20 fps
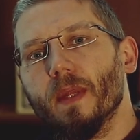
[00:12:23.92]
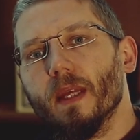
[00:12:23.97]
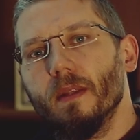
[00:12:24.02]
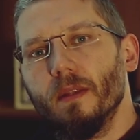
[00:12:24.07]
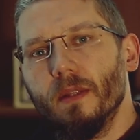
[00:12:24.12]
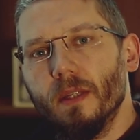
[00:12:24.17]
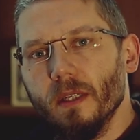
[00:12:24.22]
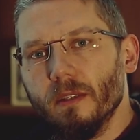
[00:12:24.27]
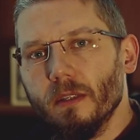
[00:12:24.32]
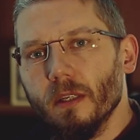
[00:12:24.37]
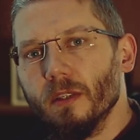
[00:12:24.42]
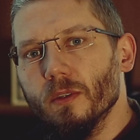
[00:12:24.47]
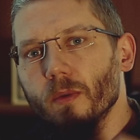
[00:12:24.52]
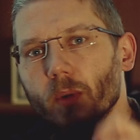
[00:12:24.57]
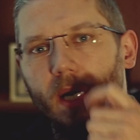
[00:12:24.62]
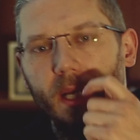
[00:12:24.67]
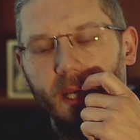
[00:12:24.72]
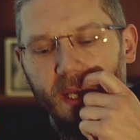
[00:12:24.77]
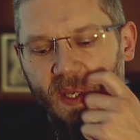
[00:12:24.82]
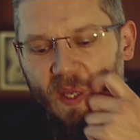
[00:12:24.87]
This is
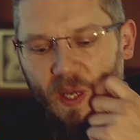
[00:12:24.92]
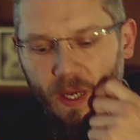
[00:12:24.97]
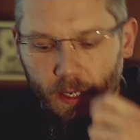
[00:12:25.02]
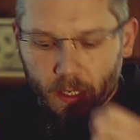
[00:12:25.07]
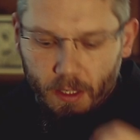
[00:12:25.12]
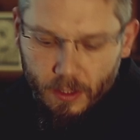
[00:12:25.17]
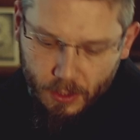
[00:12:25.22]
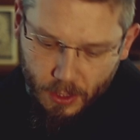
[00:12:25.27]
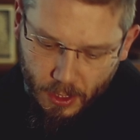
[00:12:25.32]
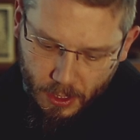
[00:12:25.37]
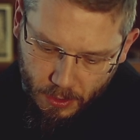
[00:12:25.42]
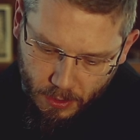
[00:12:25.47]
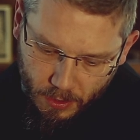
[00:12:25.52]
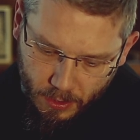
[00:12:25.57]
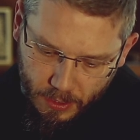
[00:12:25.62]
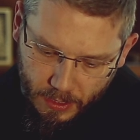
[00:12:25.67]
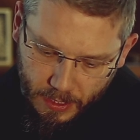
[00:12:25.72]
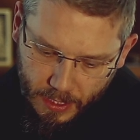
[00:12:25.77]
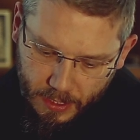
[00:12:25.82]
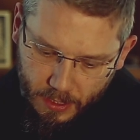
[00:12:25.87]
why
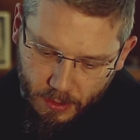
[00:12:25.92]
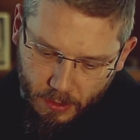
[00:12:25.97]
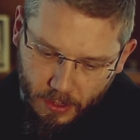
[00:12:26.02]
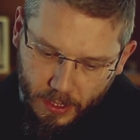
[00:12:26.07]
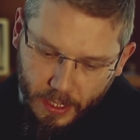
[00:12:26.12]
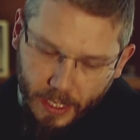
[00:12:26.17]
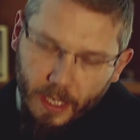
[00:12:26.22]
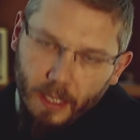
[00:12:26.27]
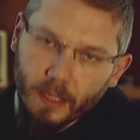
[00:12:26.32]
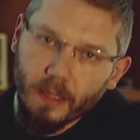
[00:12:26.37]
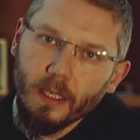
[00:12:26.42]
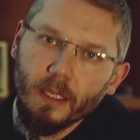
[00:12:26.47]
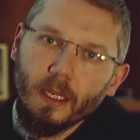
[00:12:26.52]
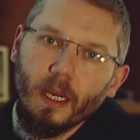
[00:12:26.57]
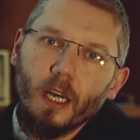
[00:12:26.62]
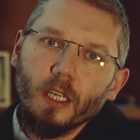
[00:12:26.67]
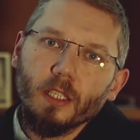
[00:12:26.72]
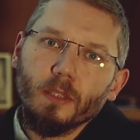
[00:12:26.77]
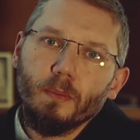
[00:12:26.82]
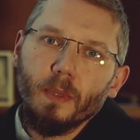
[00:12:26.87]
Jesus says today in the
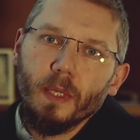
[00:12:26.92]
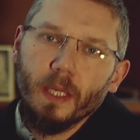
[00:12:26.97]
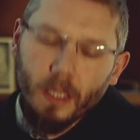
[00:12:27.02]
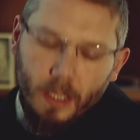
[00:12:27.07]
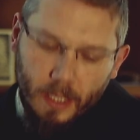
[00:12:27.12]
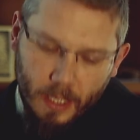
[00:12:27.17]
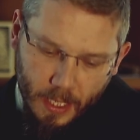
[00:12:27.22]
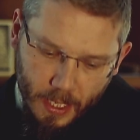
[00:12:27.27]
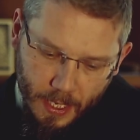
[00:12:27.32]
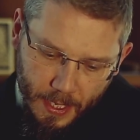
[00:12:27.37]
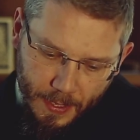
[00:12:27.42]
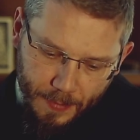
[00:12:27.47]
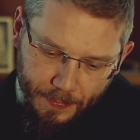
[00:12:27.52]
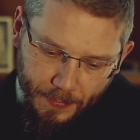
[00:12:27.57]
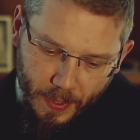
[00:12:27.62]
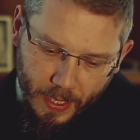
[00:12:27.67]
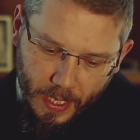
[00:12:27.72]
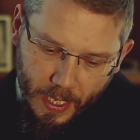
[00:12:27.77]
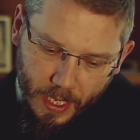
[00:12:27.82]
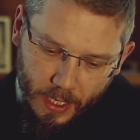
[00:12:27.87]
Gospel
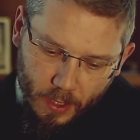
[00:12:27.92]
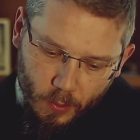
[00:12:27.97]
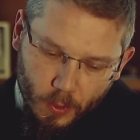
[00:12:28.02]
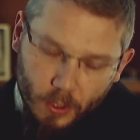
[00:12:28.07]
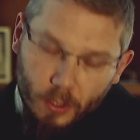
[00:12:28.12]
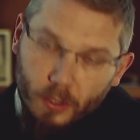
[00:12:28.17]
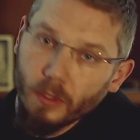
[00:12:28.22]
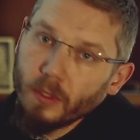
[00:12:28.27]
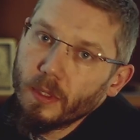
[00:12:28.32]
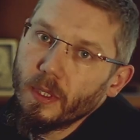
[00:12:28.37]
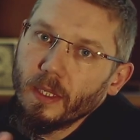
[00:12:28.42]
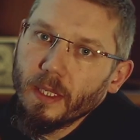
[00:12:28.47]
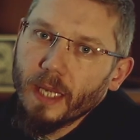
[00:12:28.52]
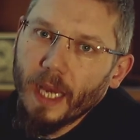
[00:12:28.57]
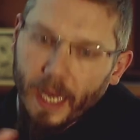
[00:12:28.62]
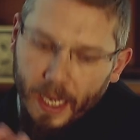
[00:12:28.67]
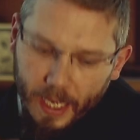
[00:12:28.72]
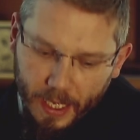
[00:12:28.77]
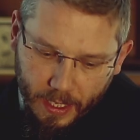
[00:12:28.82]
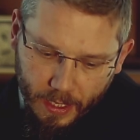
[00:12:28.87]
that we should
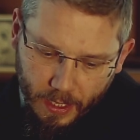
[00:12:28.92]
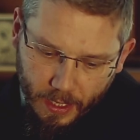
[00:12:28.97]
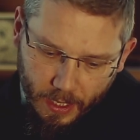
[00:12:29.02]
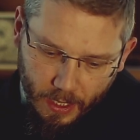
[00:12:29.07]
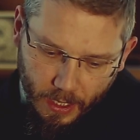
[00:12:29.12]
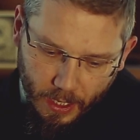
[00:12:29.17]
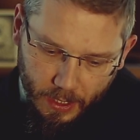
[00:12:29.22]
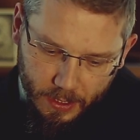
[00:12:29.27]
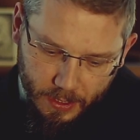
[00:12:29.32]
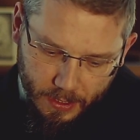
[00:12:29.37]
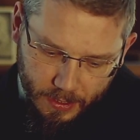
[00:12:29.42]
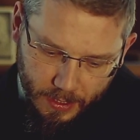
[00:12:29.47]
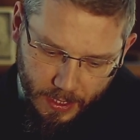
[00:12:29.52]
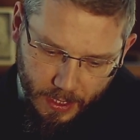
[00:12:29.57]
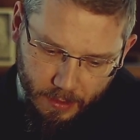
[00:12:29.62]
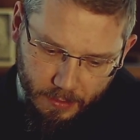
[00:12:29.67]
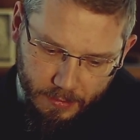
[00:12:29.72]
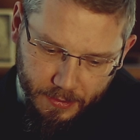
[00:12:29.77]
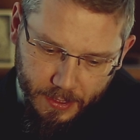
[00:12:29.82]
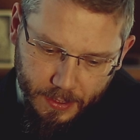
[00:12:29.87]
deny
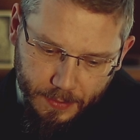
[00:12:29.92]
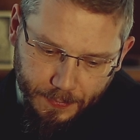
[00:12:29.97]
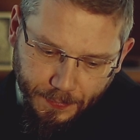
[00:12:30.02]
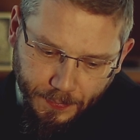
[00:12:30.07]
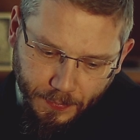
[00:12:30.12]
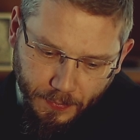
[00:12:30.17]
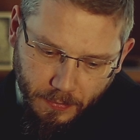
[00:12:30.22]
ourselves.